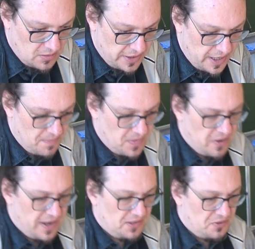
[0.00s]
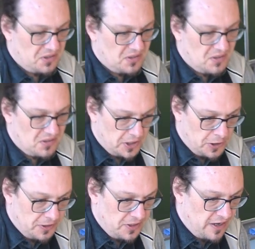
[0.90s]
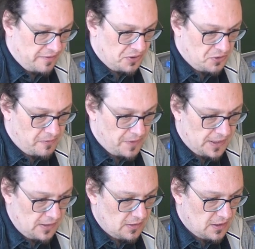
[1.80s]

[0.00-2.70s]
yeah, okay, so this is the security level 2 one.